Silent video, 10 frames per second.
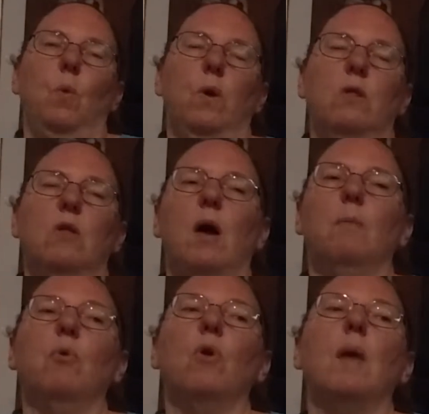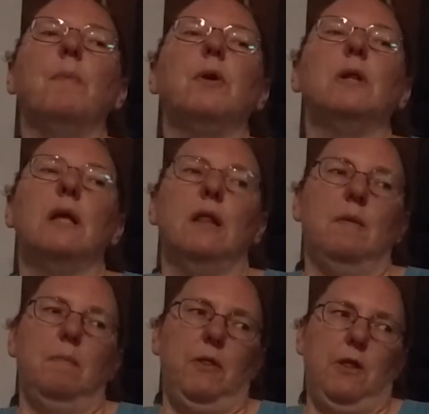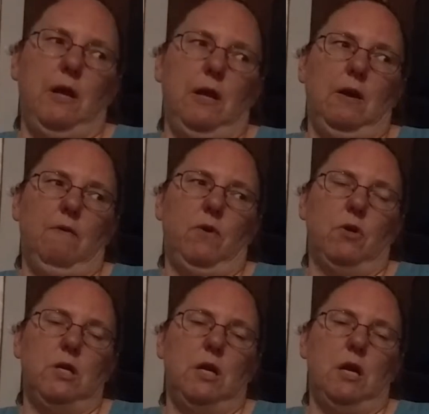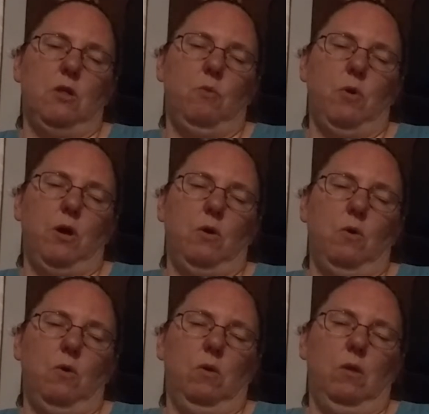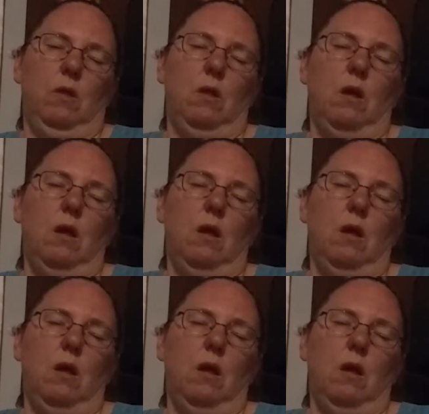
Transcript: was not properly sympathetic of their teenage boy colds.